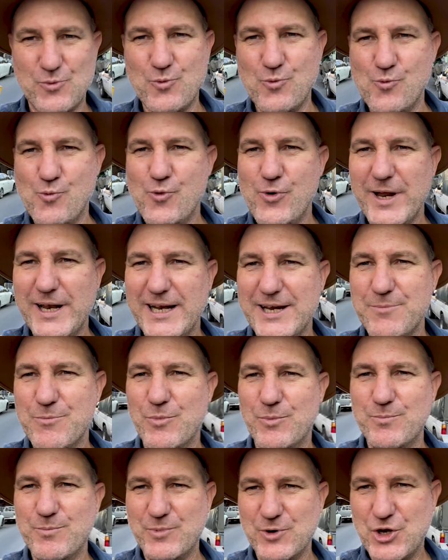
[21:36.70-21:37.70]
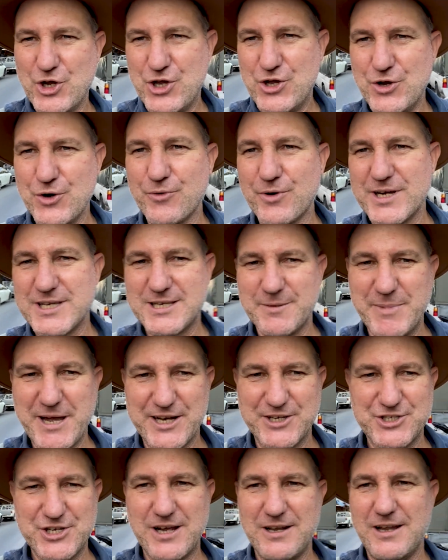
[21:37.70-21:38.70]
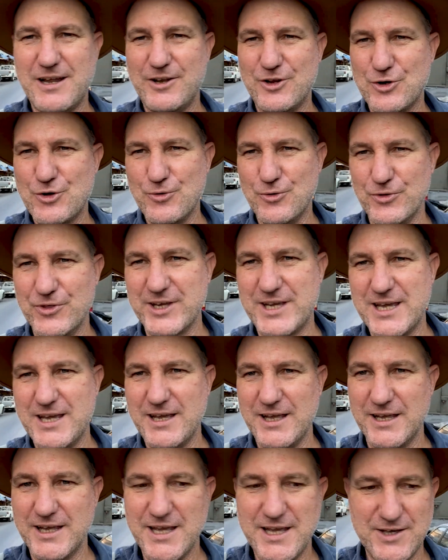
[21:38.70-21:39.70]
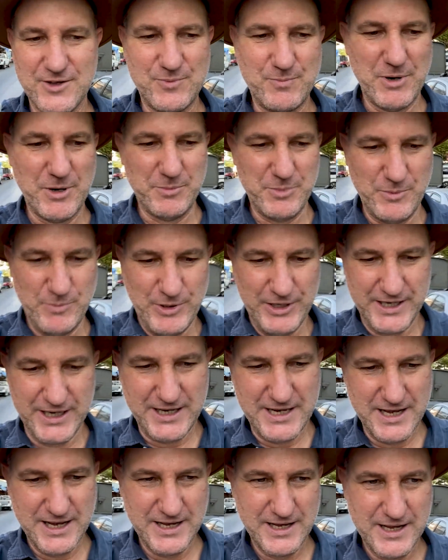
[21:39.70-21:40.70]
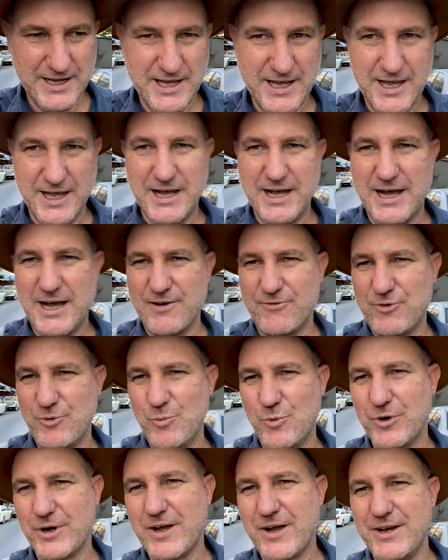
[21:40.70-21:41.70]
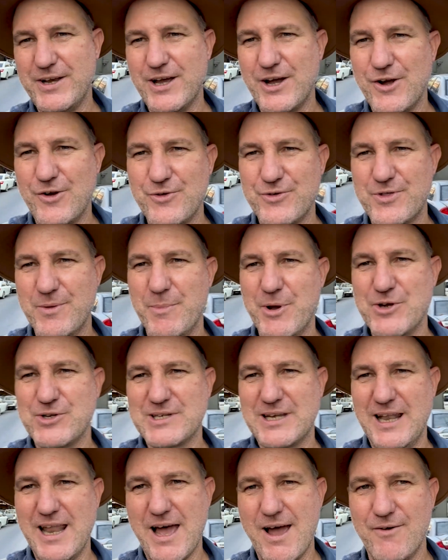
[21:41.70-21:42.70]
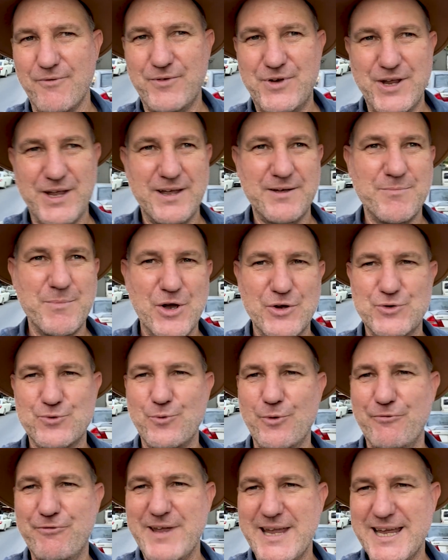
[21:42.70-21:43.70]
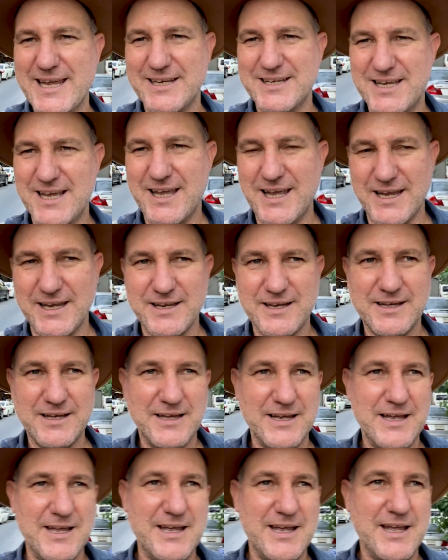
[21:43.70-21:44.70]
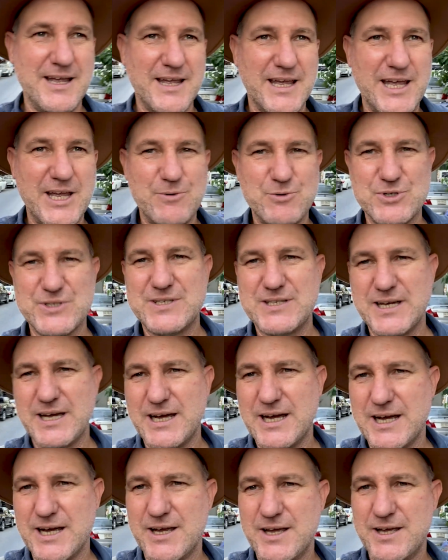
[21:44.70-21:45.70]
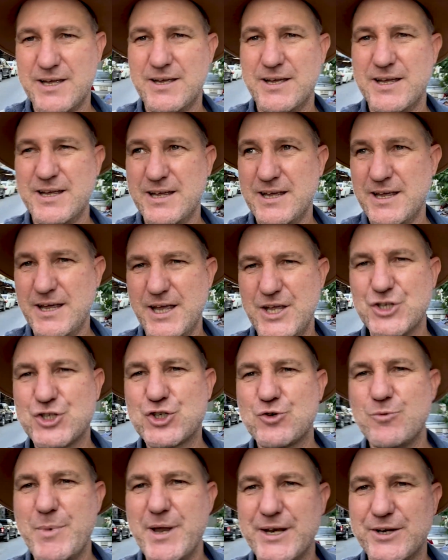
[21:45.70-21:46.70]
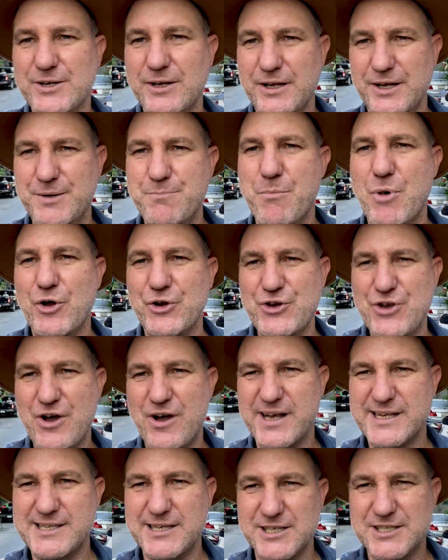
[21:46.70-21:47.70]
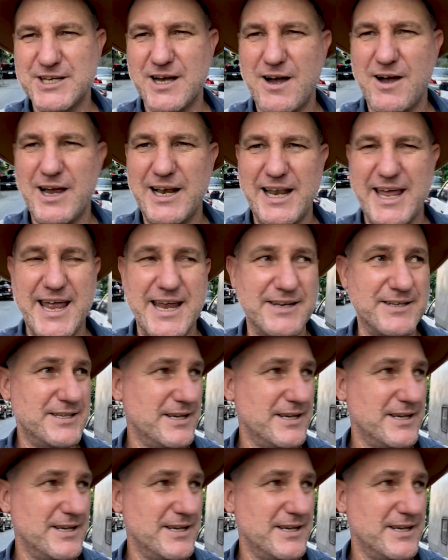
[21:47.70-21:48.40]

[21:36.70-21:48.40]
really curious about Chulalongkorn the king. He's probably, from what I know, is the most loved, most revered king. He was instrumental in modernising Thailand.